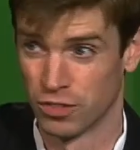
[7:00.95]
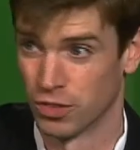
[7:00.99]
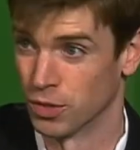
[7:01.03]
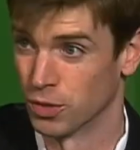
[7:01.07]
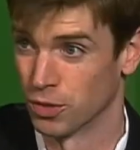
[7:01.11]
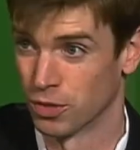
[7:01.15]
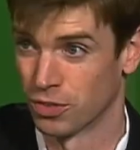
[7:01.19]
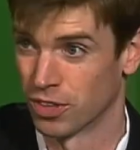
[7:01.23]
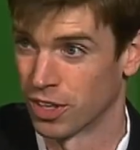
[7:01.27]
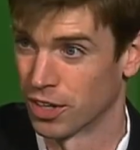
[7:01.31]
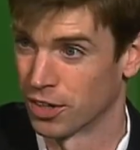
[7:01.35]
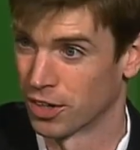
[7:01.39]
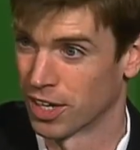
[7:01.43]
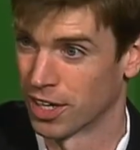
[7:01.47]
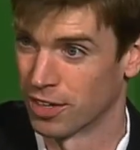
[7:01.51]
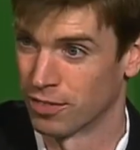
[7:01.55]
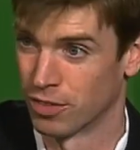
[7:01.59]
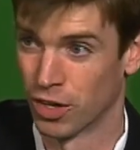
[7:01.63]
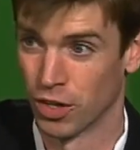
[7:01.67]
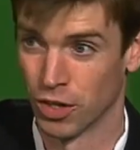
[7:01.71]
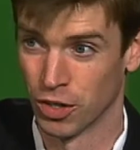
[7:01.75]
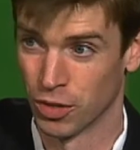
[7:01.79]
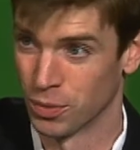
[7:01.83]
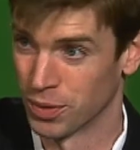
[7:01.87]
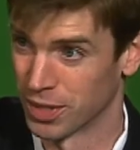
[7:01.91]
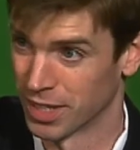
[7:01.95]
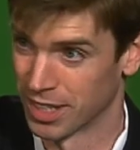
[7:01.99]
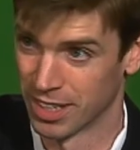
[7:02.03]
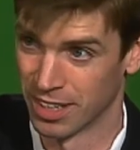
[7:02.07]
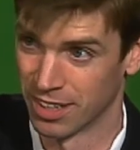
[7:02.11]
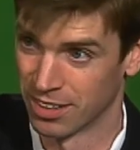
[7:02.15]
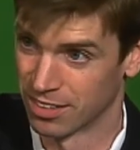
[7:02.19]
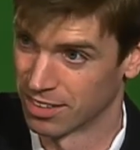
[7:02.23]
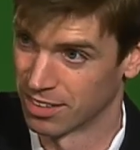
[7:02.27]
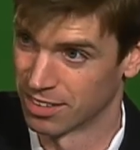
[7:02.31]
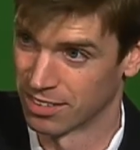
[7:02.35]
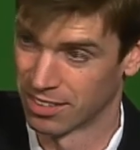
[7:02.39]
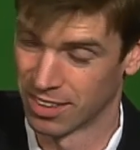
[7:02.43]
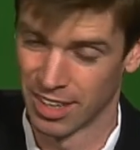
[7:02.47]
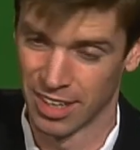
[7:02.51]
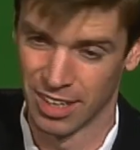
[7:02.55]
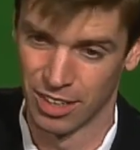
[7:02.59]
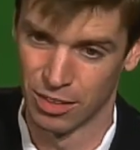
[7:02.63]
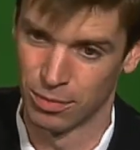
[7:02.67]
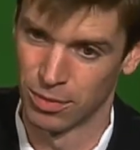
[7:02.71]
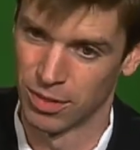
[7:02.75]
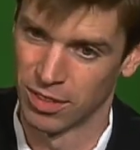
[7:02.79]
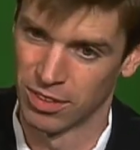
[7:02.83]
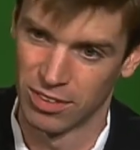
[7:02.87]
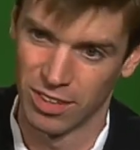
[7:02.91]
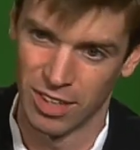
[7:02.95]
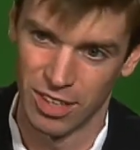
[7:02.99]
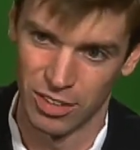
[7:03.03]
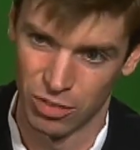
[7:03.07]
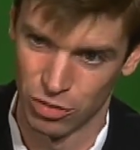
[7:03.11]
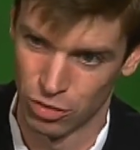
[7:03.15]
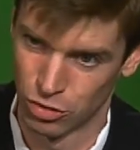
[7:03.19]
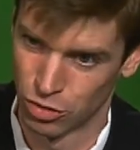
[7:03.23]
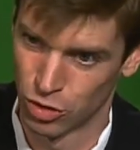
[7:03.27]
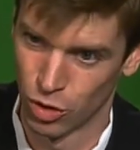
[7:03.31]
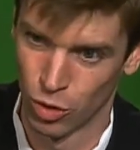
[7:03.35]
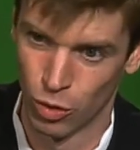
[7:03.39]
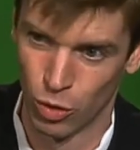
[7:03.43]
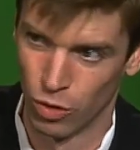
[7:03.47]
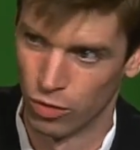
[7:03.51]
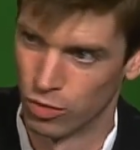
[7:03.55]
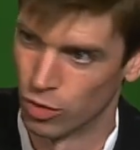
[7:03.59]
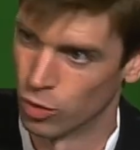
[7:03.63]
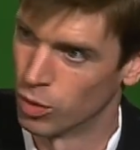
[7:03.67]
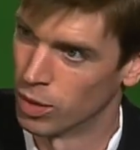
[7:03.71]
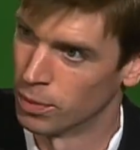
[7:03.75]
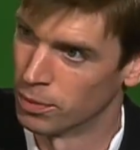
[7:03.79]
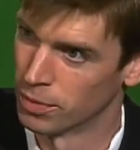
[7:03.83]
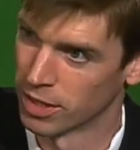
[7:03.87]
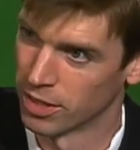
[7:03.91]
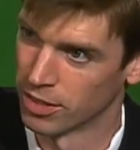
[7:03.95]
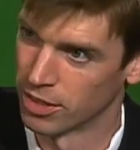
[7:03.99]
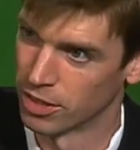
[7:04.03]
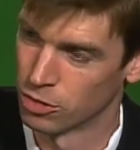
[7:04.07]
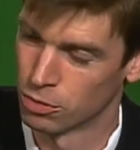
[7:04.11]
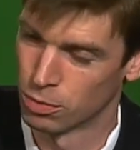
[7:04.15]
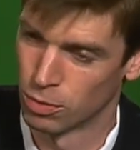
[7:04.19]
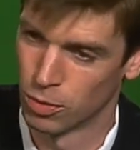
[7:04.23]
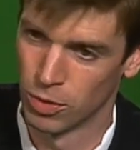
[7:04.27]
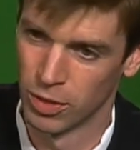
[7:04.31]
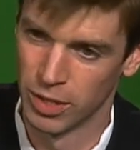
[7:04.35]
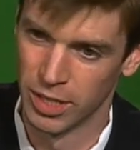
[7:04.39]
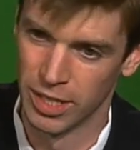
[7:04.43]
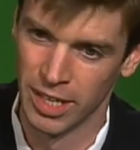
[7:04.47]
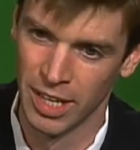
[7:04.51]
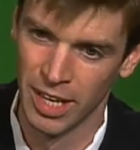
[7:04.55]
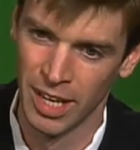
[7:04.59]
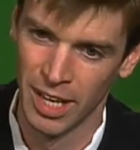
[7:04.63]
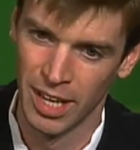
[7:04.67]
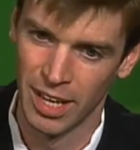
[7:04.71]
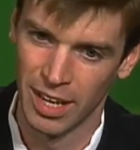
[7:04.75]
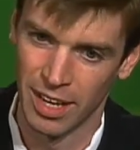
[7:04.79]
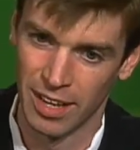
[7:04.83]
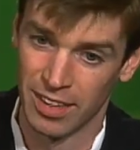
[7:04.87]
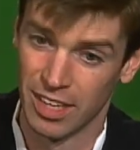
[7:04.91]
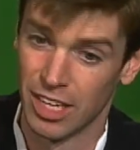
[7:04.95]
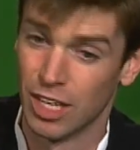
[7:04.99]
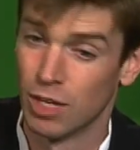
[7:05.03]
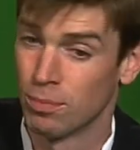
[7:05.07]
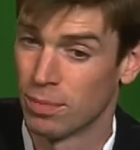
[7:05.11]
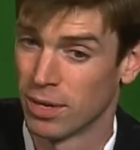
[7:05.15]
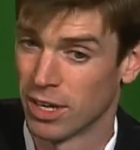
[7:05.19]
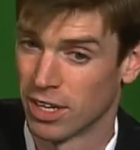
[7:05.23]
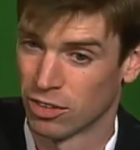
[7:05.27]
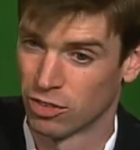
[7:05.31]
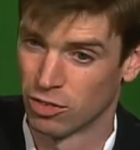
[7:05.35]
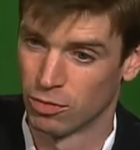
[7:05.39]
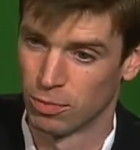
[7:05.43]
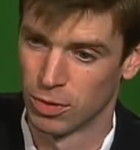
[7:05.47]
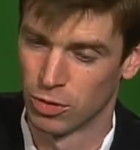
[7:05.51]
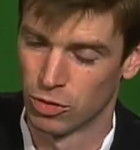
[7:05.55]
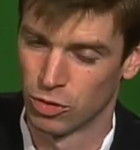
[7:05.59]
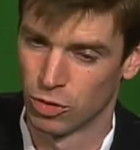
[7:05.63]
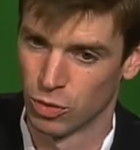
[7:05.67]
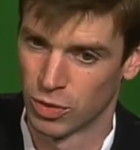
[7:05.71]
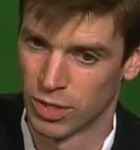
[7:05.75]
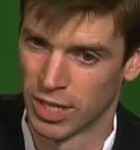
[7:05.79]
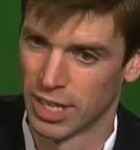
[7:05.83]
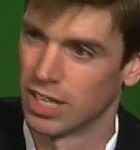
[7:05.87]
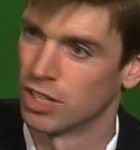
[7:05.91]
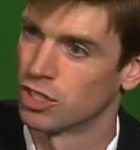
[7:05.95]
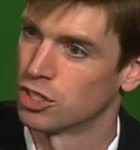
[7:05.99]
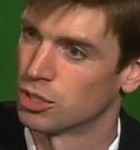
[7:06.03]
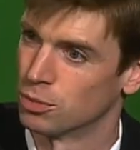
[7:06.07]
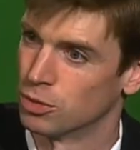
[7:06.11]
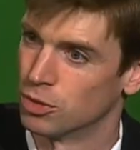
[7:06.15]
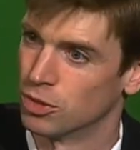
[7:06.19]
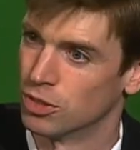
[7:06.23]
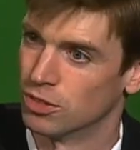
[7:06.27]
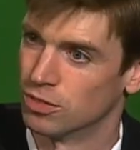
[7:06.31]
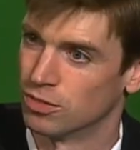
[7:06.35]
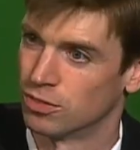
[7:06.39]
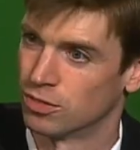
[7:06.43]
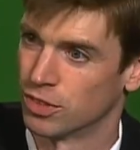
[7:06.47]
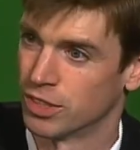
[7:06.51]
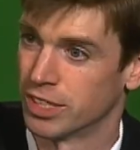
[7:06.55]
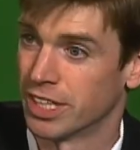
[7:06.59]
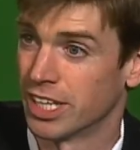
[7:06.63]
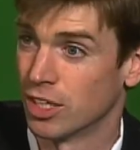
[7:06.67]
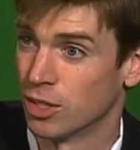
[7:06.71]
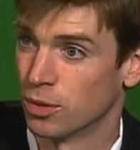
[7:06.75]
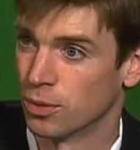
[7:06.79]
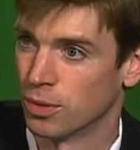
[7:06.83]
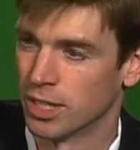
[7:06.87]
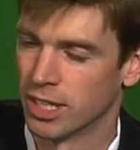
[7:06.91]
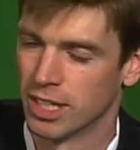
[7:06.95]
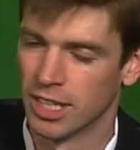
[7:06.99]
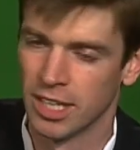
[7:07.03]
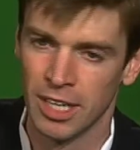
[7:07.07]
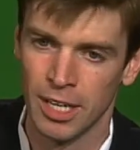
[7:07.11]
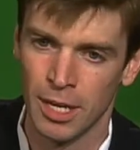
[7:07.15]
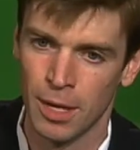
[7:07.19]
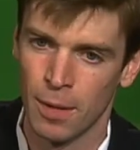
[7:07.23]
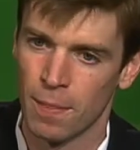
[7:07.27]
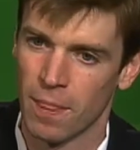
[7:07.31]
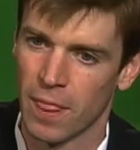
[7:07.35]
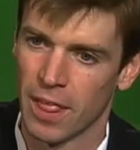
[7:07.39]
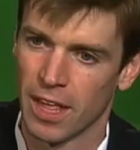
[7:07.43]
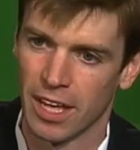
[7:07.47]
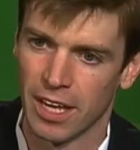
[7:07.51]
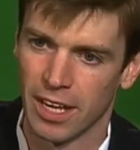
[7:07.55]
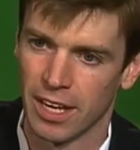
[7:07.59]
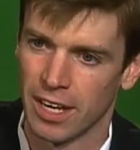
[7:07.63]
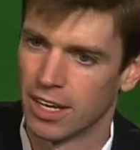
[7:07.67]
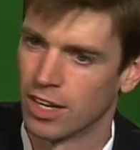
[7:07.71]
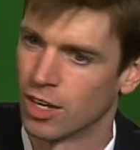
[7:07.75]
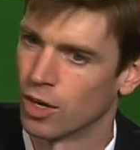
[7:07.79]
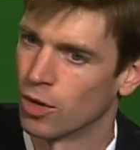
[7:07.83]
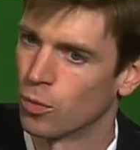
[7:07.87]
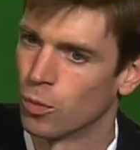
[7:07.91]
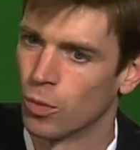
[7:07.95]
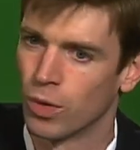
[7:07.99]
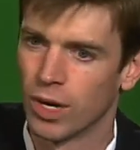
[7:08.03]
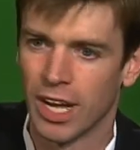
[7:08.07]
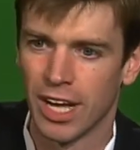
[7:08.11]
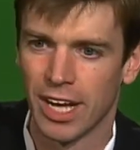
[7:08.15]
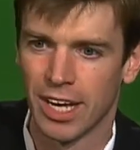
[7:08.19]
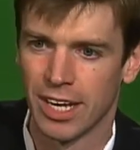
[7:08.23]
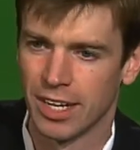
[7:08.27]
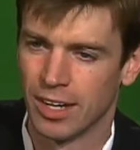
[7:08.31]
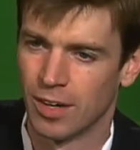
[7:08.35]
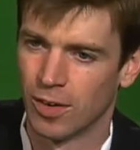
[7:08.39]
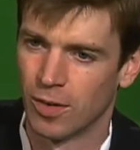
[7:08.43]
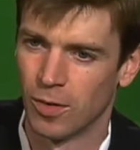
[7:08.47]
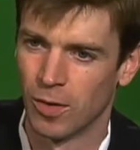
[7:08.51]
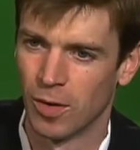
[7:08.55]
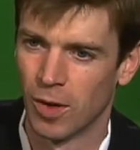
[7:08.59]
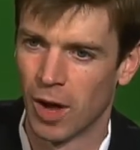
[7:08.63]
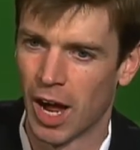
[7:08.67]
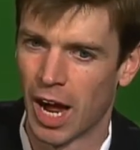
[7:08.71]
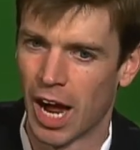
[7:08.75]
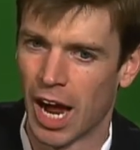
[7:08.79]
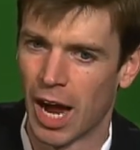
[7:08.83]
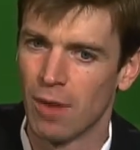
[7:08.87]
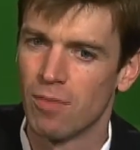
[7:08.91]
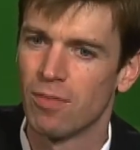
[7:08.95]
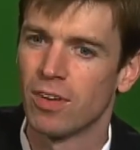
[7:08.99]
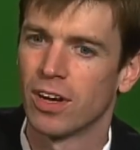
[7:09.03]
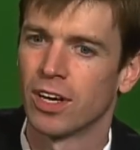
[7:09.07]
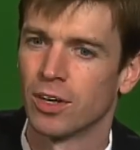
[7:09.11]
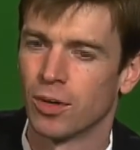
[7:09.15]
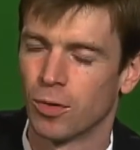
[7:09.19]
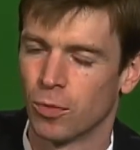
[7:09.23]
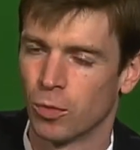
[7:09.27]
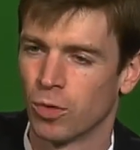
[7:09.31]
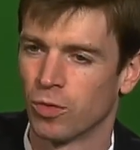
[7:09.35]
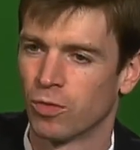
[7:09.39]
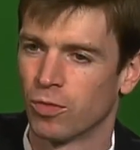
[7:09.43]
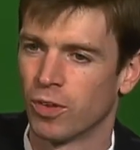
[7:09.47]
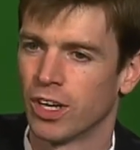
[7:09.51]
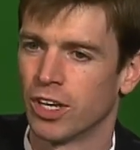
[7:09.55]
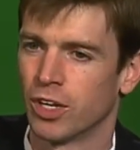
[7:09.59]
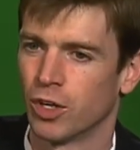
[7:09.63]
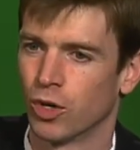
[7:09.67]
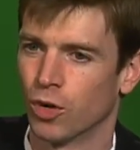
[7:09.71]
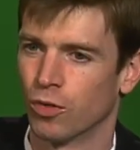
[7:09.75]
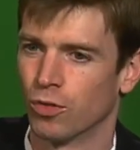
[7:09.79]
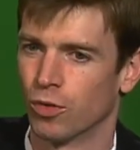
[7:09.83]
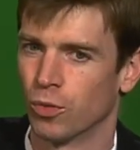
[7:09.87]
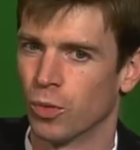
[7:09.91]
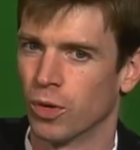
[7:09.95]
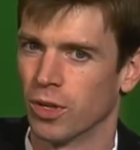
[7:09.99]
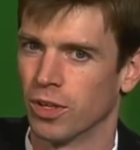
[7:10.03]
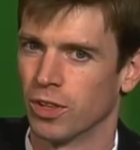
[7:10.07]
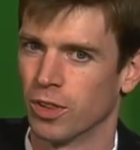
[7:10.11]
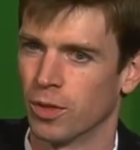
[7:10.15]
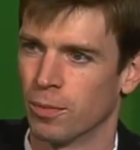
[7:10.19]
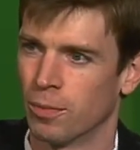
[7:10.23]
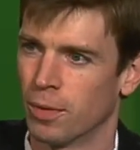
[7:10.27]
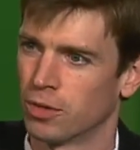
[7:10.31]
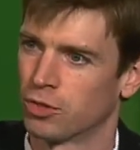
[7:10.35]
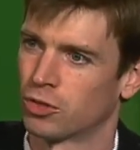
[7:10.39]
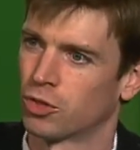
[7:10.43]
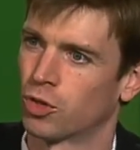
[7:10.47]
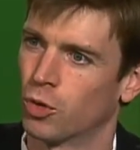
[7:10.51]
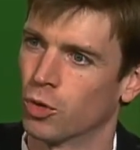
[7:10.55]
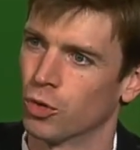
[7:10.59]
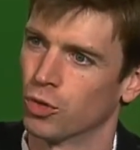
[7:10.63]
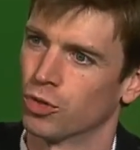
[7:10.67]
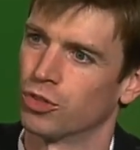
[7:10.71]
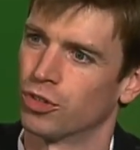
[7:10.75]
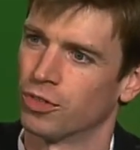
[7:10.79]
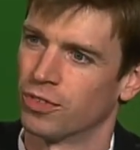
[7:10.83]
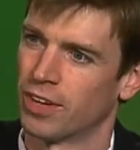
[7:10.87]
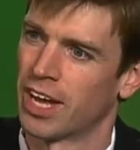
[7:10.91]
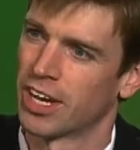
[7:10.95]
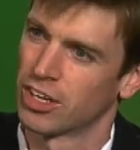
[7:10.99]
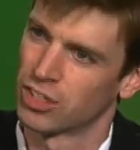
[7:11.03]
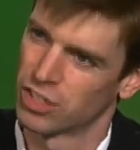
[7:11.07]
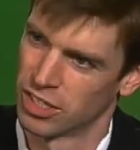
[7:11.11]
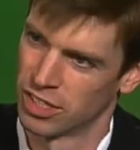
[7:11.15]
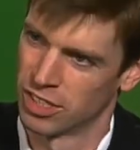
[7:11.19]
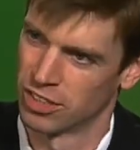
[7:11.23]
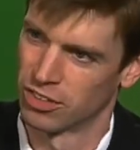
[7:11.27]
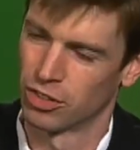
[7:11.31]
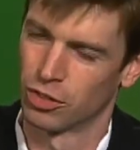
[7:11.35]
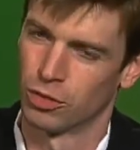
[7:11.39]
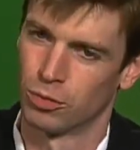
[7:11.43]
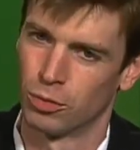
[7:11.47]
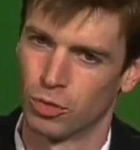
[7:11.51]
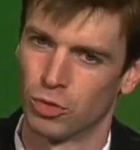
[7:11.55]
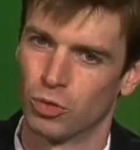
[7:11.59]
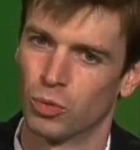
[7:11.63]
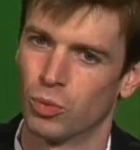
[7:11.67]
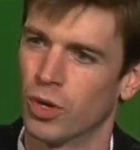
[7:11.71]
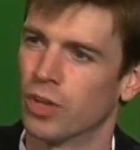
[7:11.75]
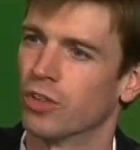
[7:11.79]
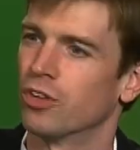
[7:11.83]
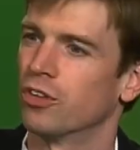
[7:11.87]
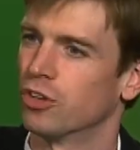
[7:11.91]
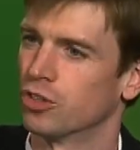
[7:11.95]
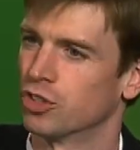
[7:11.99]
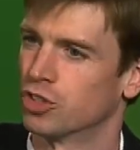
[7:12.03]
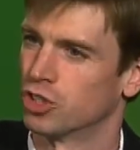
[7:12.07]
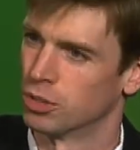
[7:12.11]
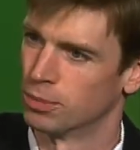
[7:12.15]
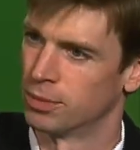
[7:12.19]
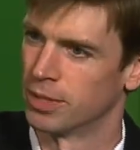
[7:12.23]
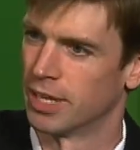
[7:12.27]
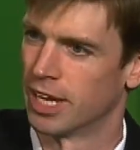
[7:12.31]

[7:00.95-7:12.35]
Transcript: folks that are kind of arguing against the science. I mean, the science is so overwhelming at this point, and the impacts have been so tangible for Delaware that you know we're not. I find we're fighting over what the best course of action is as opposed to whether there should